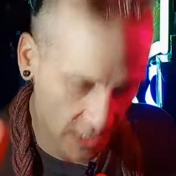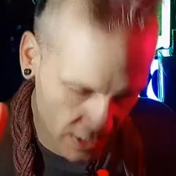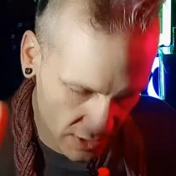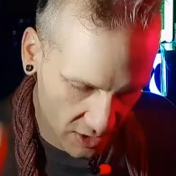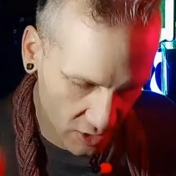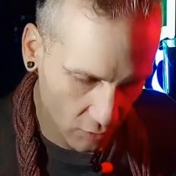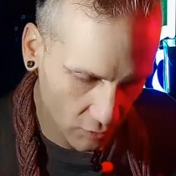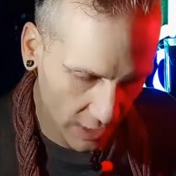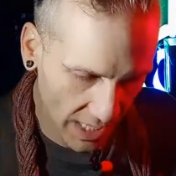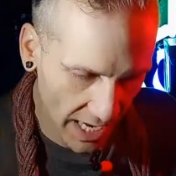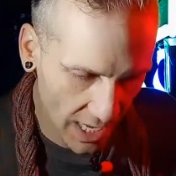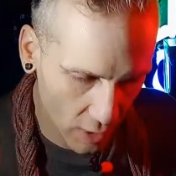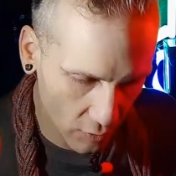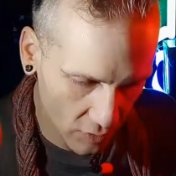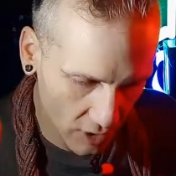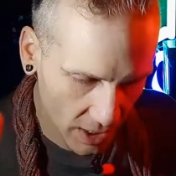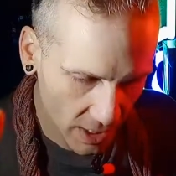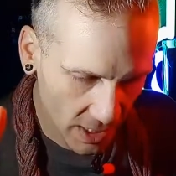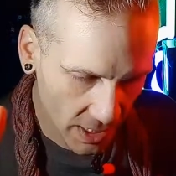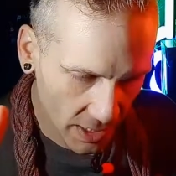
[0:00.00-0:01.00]
and so
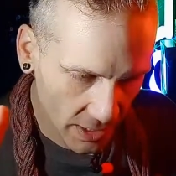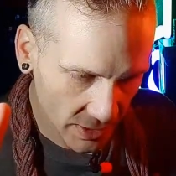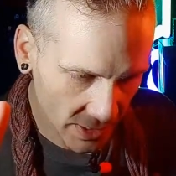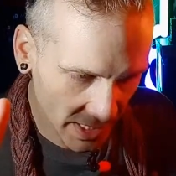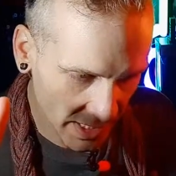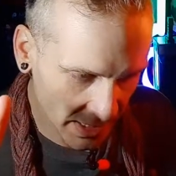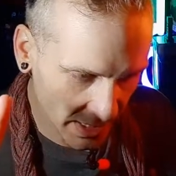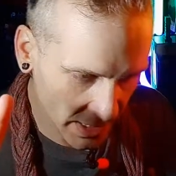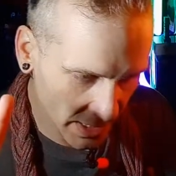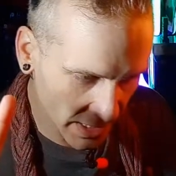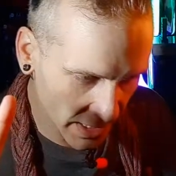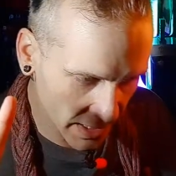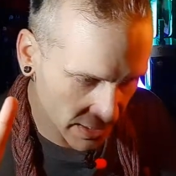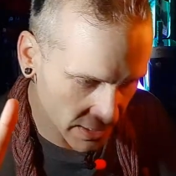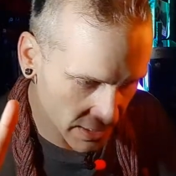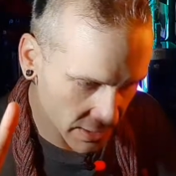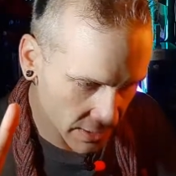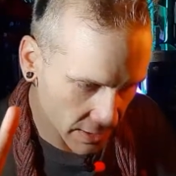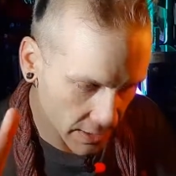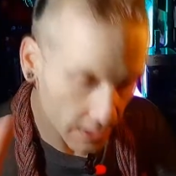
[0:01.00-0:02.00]
loud that
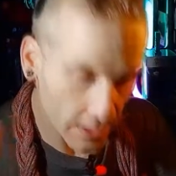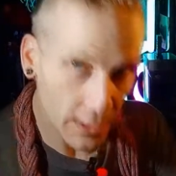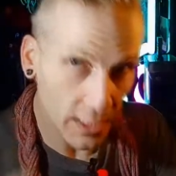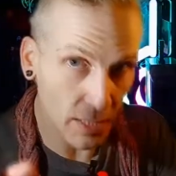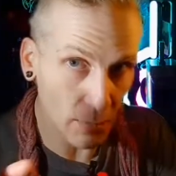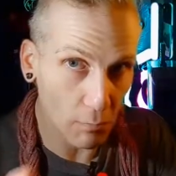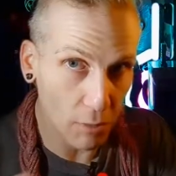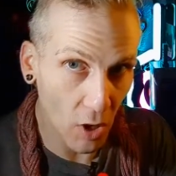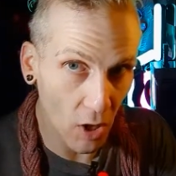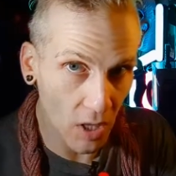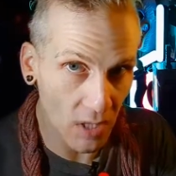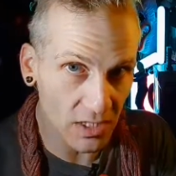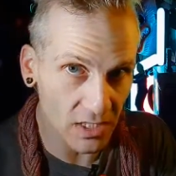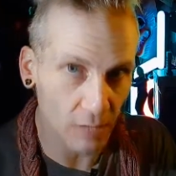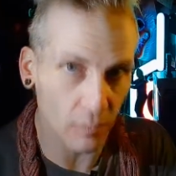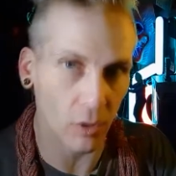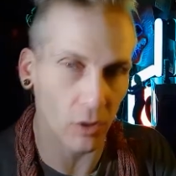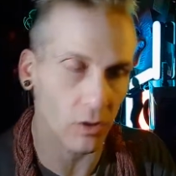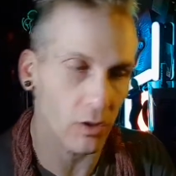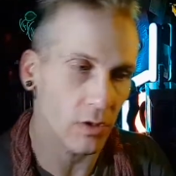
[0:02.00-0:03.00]
it's
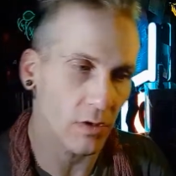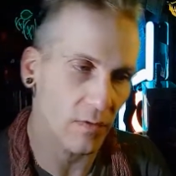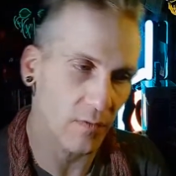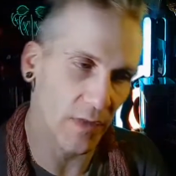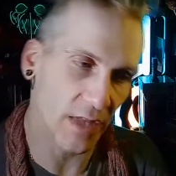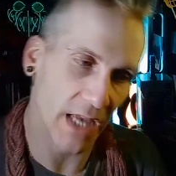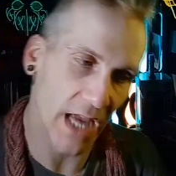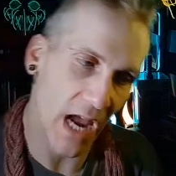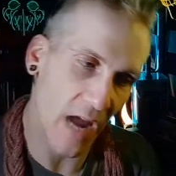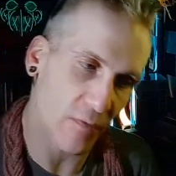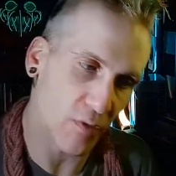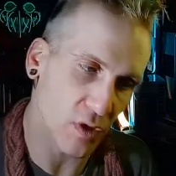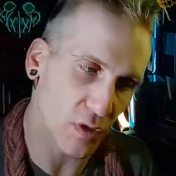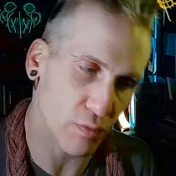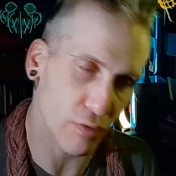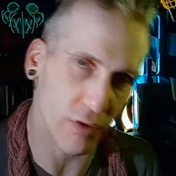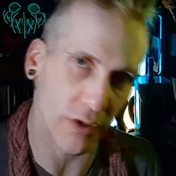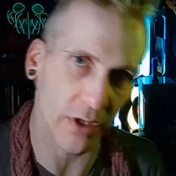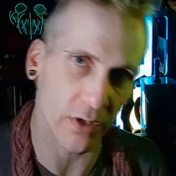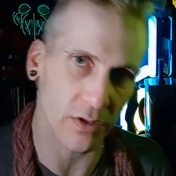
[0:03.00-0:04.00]
impossible for the average
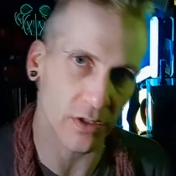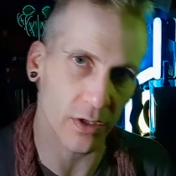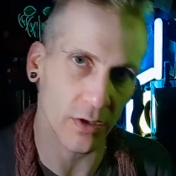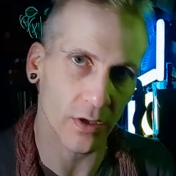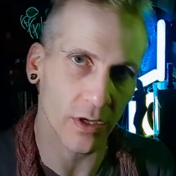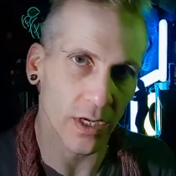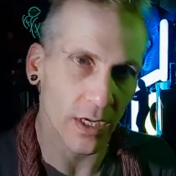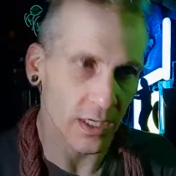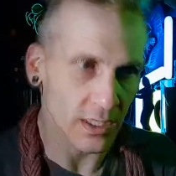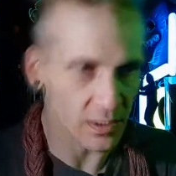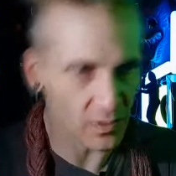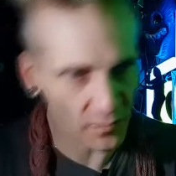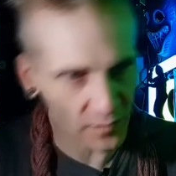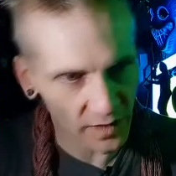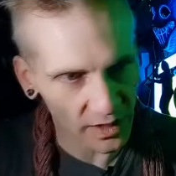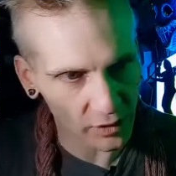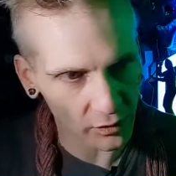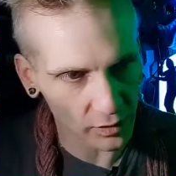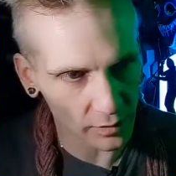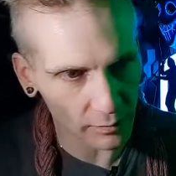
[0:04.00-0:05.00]
producer to
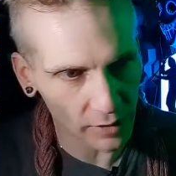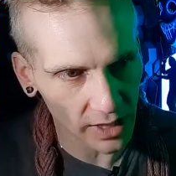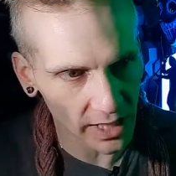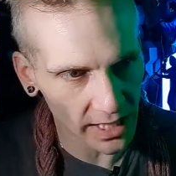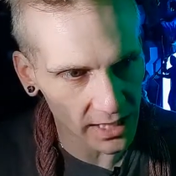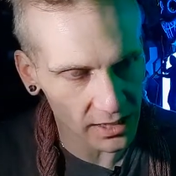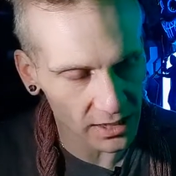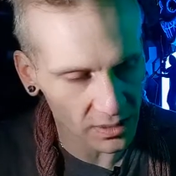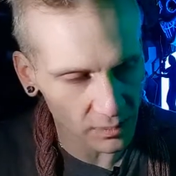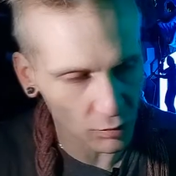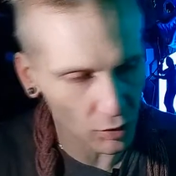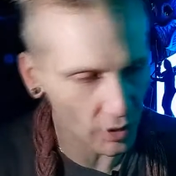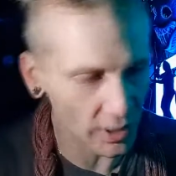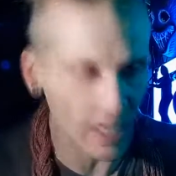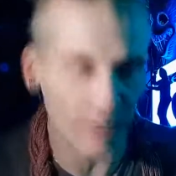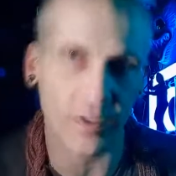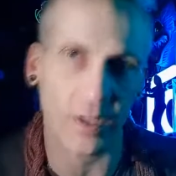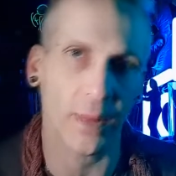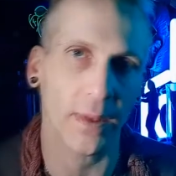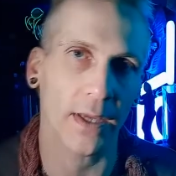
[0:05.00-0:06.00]
figure a place to put
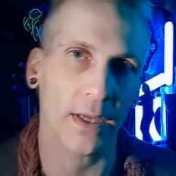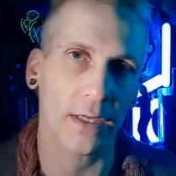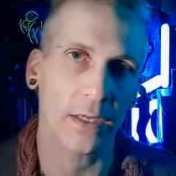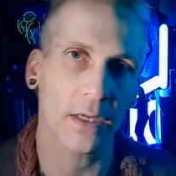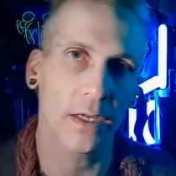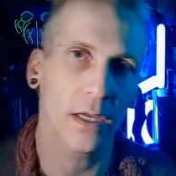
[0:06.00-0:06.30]
everything.